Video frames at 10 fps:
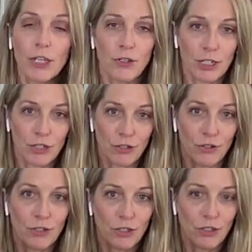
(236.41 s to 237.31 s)
You can
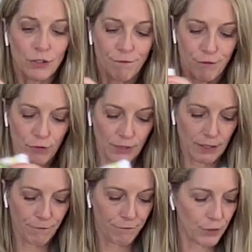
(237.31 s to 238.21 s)
turn to your
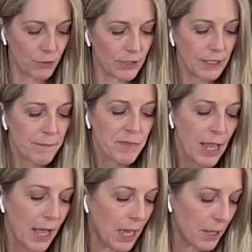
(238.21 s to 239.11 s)
frozen fruit.
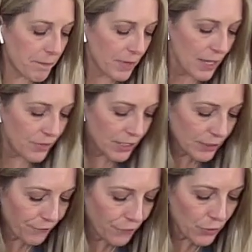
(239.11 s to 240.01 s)
These